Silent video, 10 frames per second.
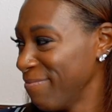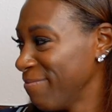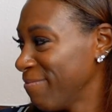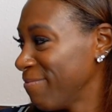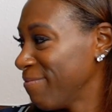
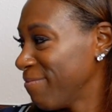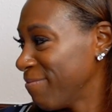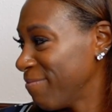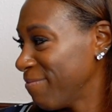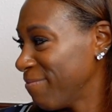
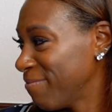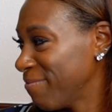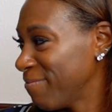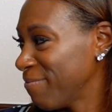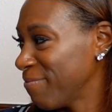
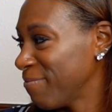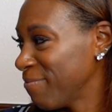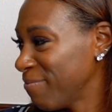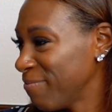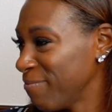
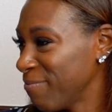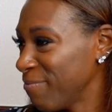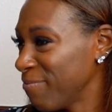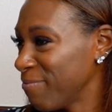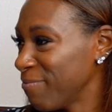
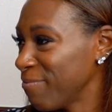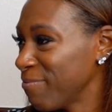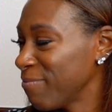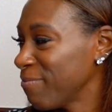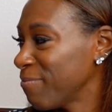
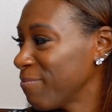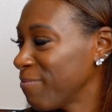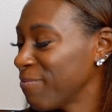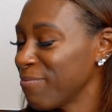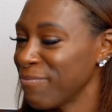
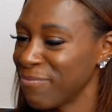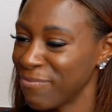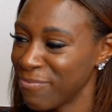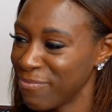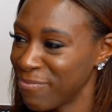
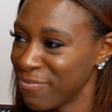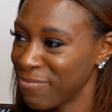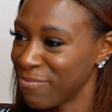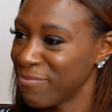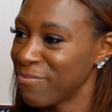
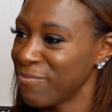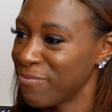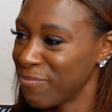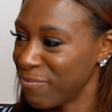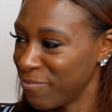
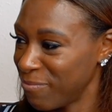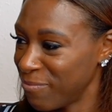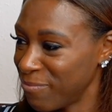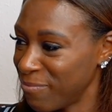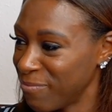
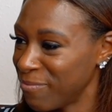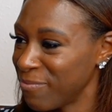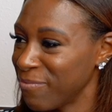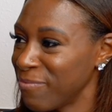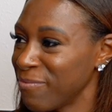
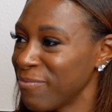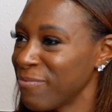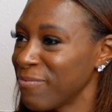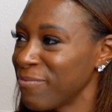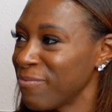
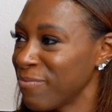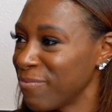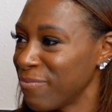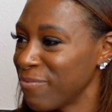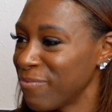
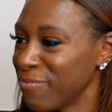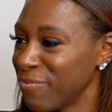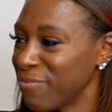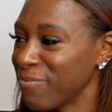[no speech]